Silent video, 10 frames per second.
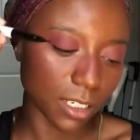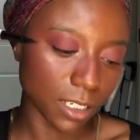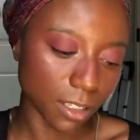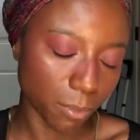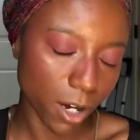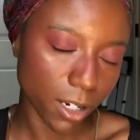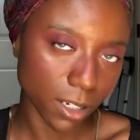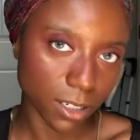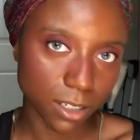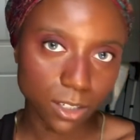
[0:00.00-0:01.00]
The product
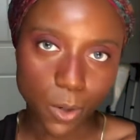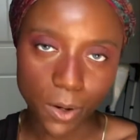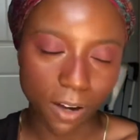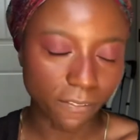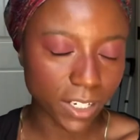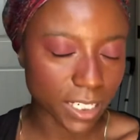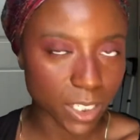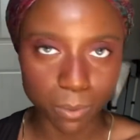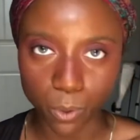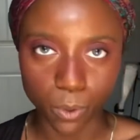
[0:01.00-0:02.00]
is going on very
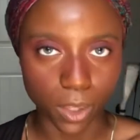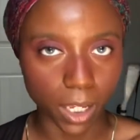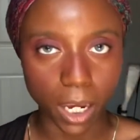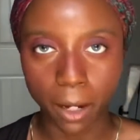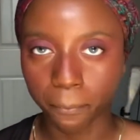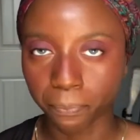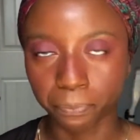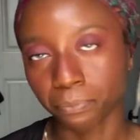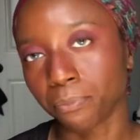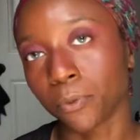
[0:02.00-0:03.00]
smoothly
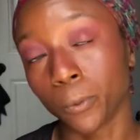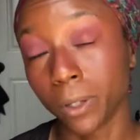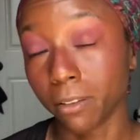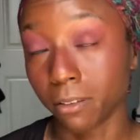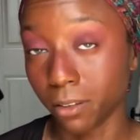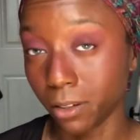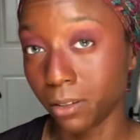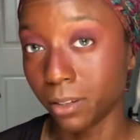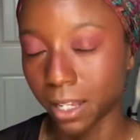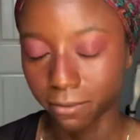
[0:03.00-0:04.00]
with little
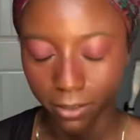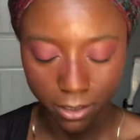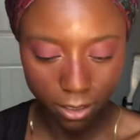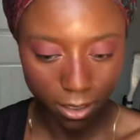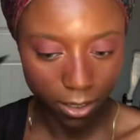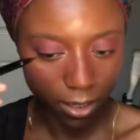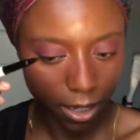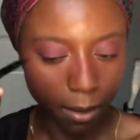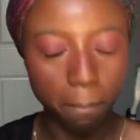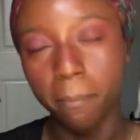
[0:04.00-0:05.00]
effort.
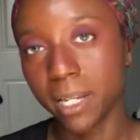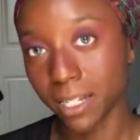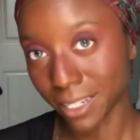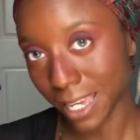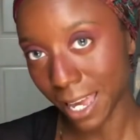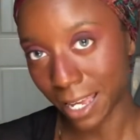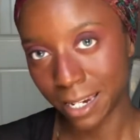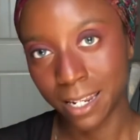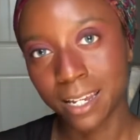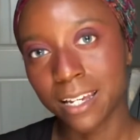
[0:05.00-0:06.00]
But again,
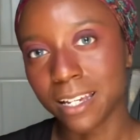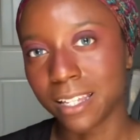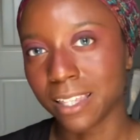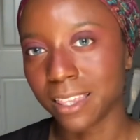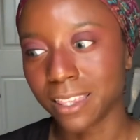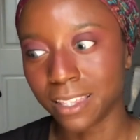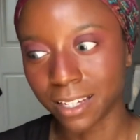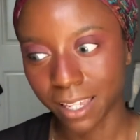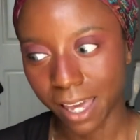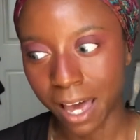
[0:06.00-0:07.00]
the
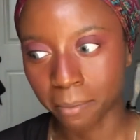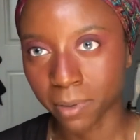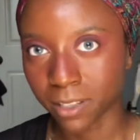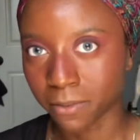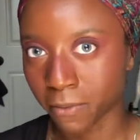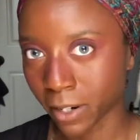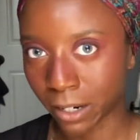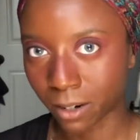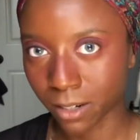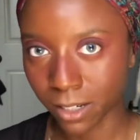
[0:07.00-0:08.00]
cap is very
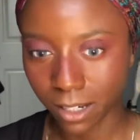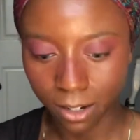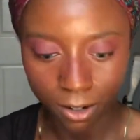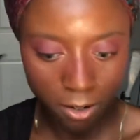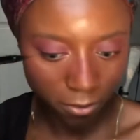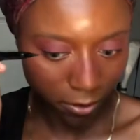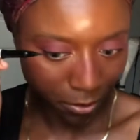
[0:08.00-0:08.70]
hard to take off.